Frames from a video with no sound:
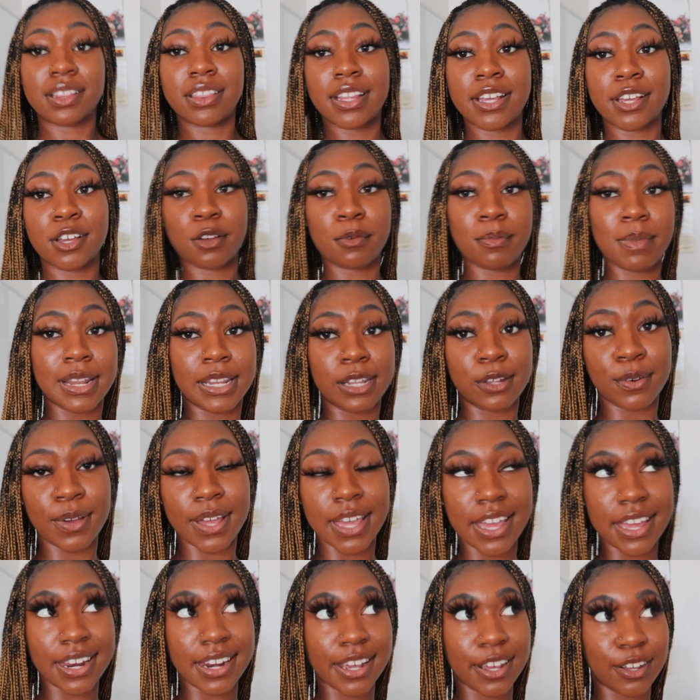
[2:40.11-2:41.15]
thing on my little
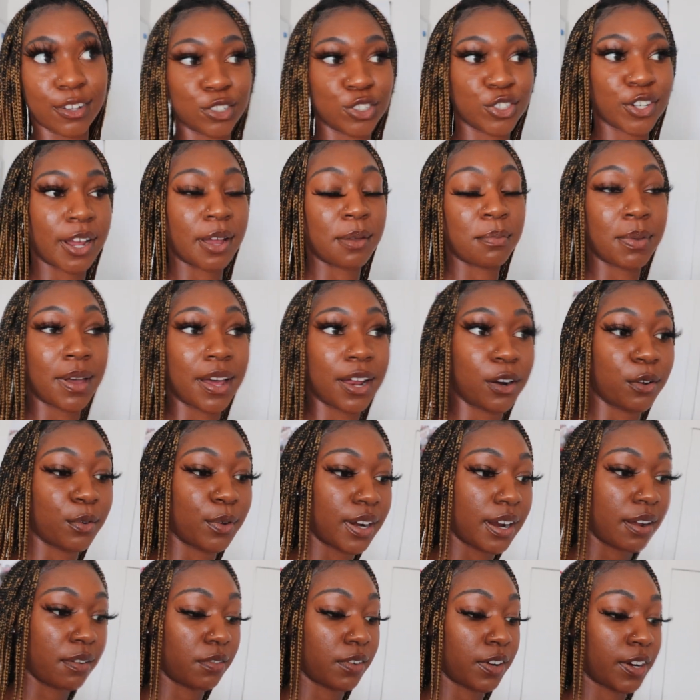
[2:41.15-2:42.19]
handheld tripod or
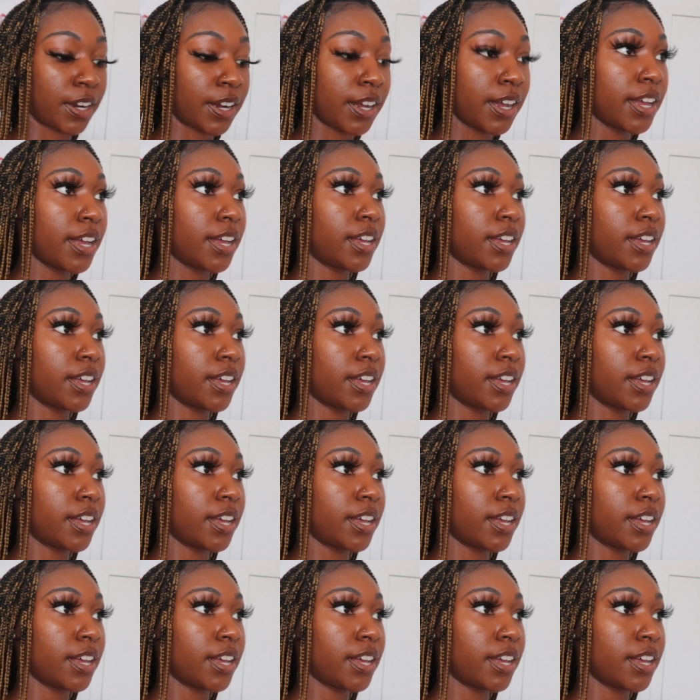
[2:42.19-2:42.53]
whatever